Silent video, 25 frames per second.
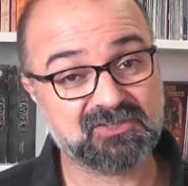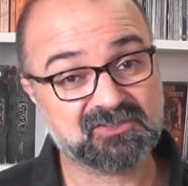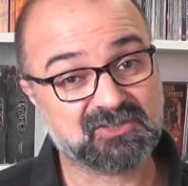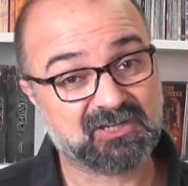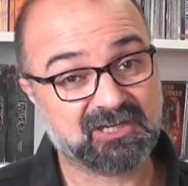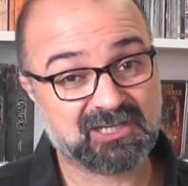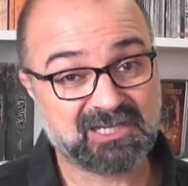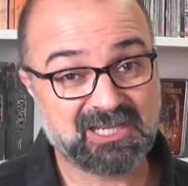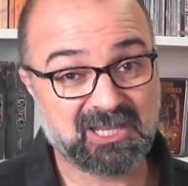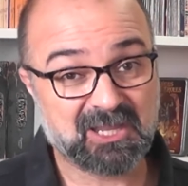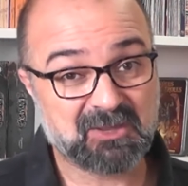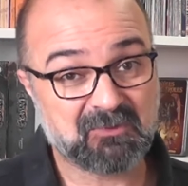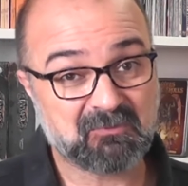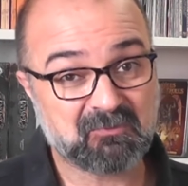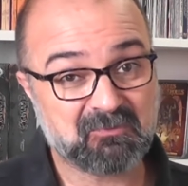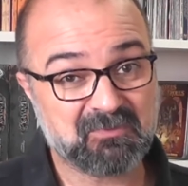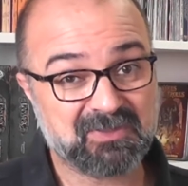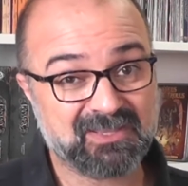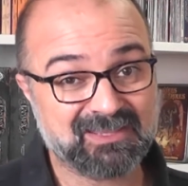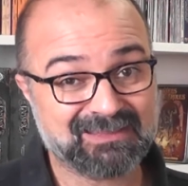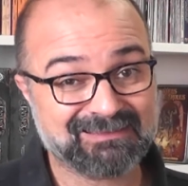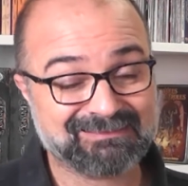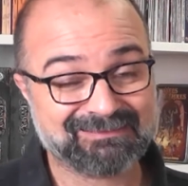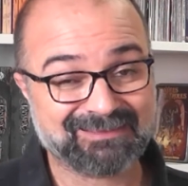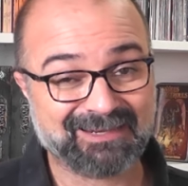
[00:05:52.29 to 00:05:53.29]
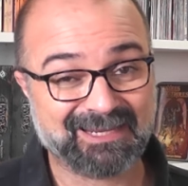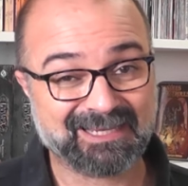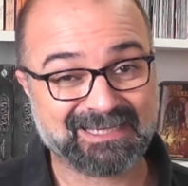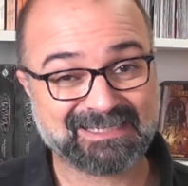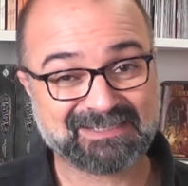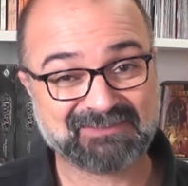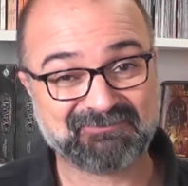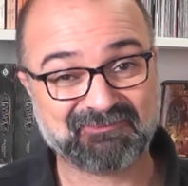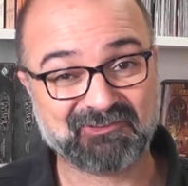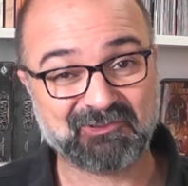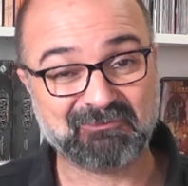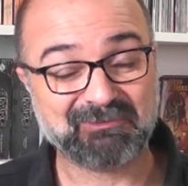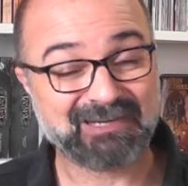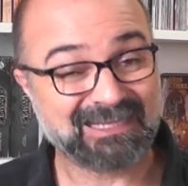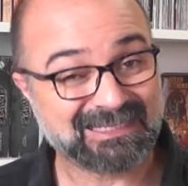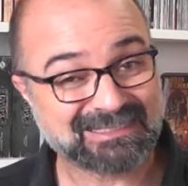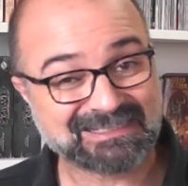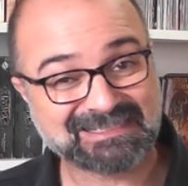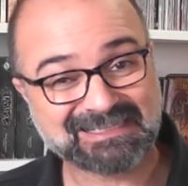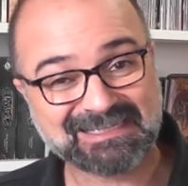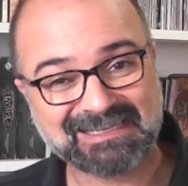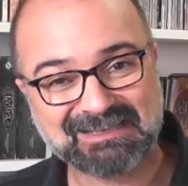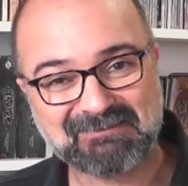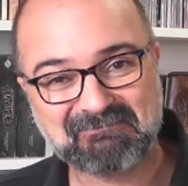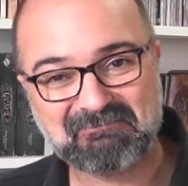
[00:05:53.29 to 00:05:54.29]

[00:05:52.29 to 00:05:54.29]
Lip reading: going to come in the next few minutes.